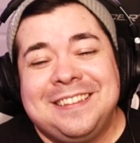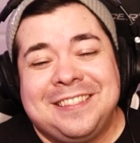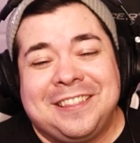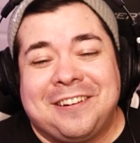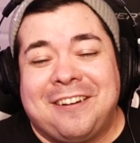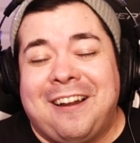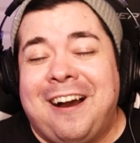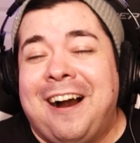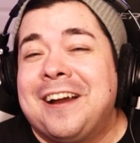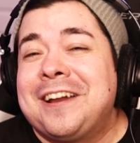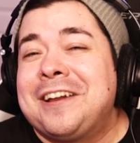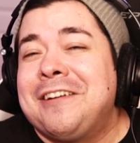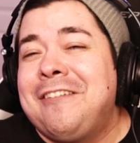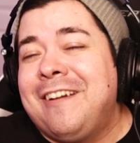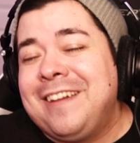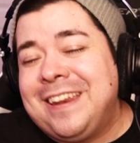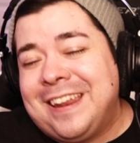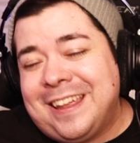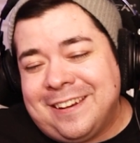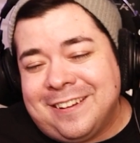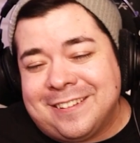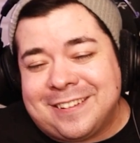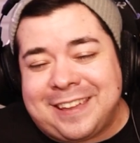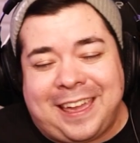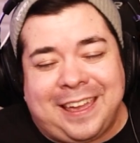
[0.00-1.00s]
They're all going
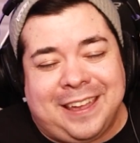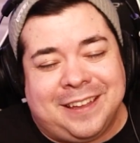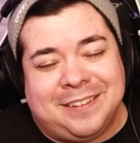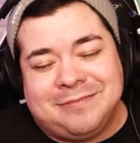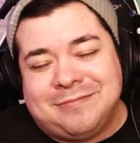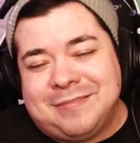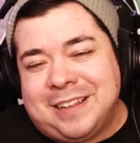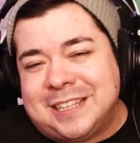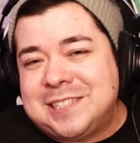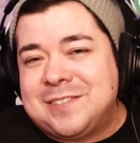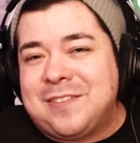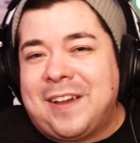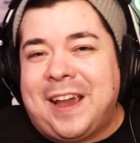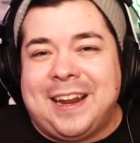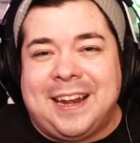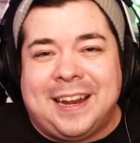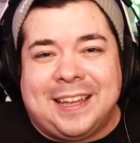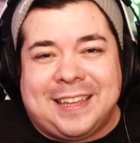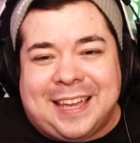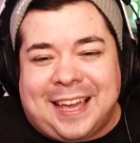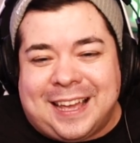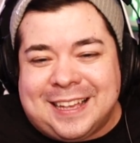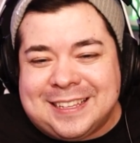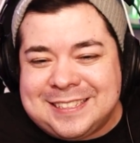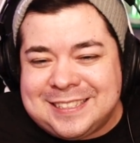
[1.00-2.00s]
in. Okay, that's fine, I
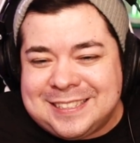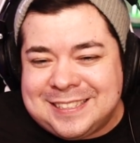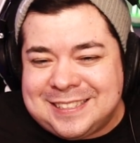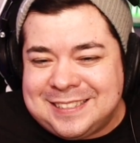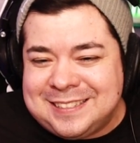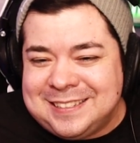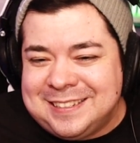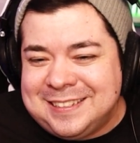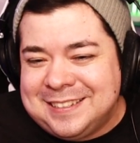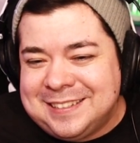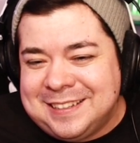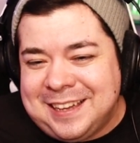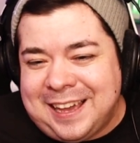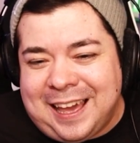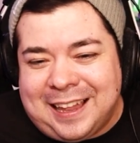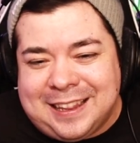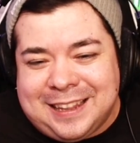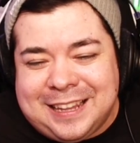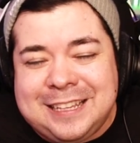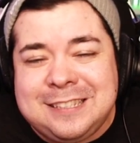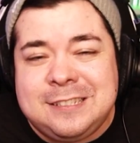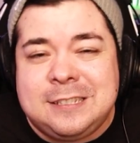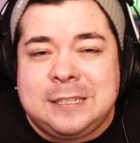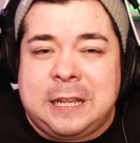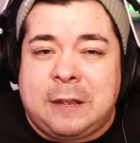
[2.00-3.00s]
guess. At
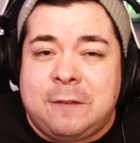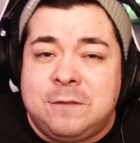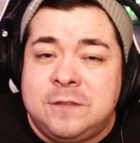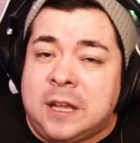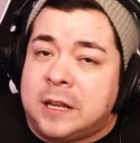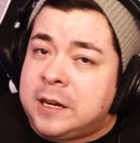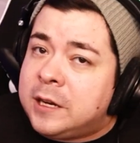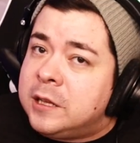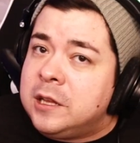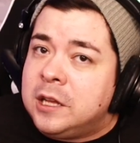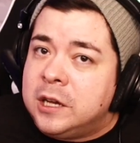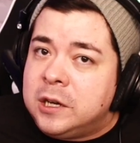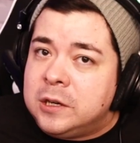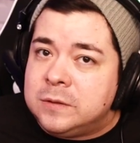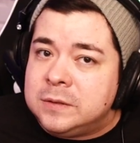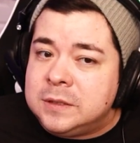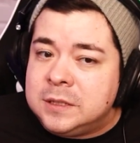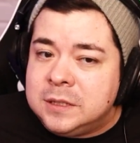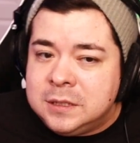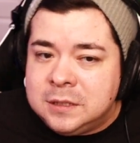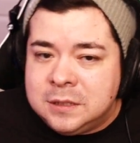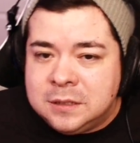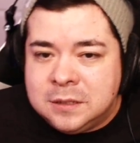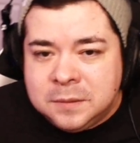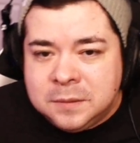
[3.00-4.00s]
least Steve's not alone.